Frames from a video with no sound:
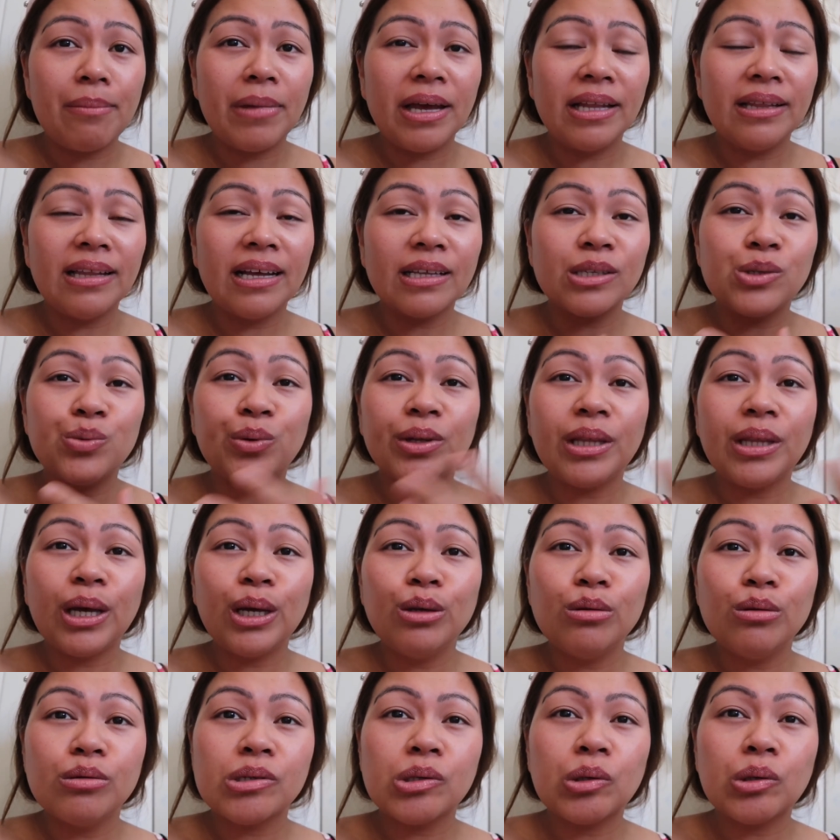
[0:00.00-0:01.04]
and that's what I
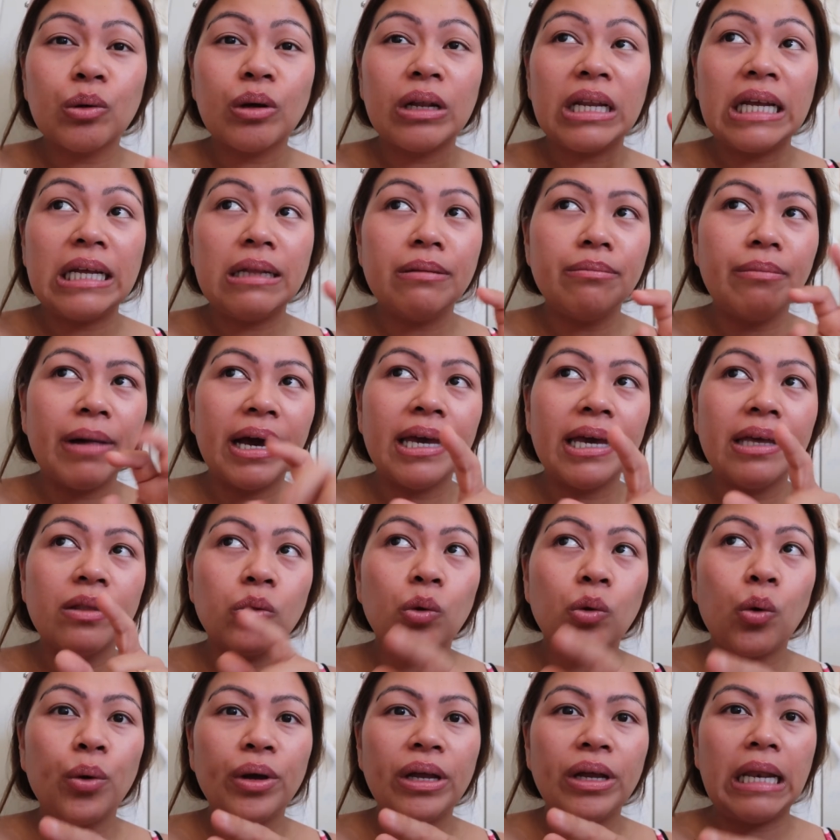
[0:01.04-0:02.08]
use to clean my
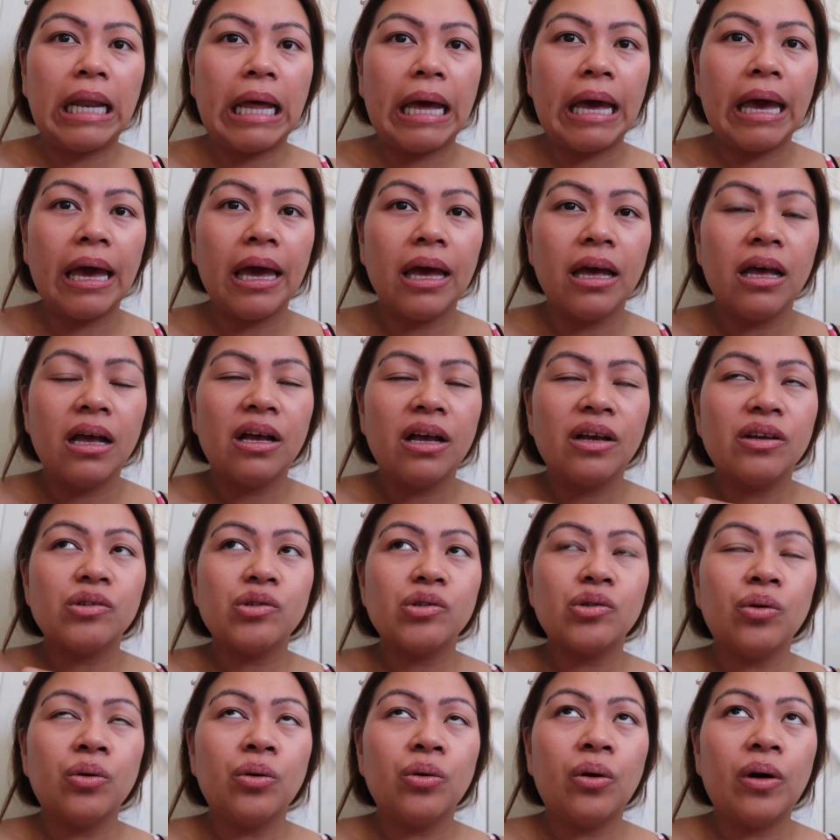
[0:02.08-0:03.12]
toilet.
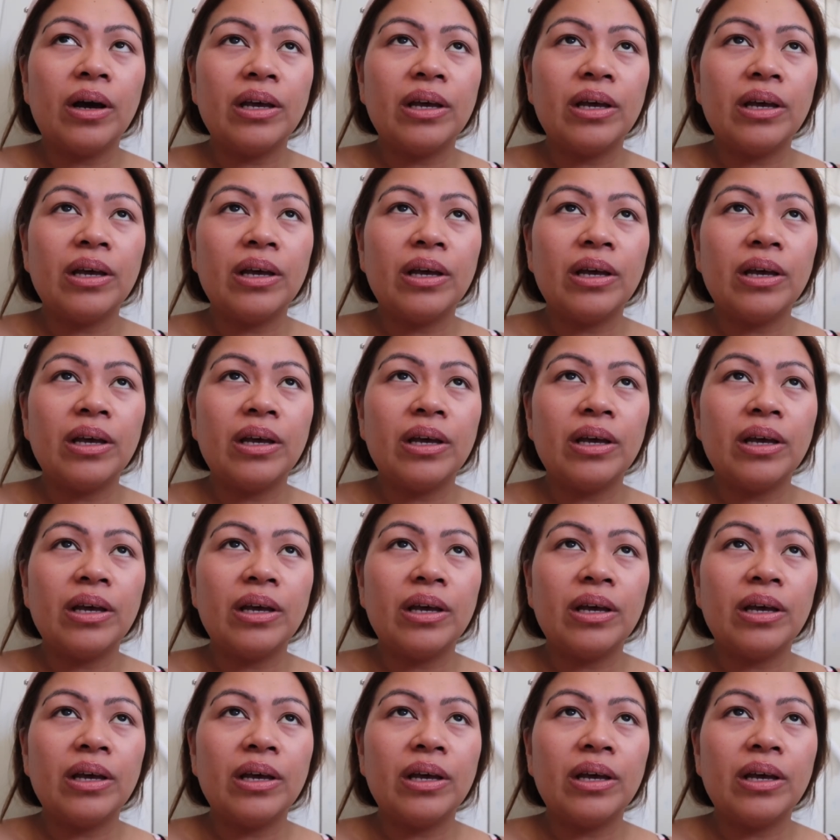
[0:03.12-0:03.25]
So I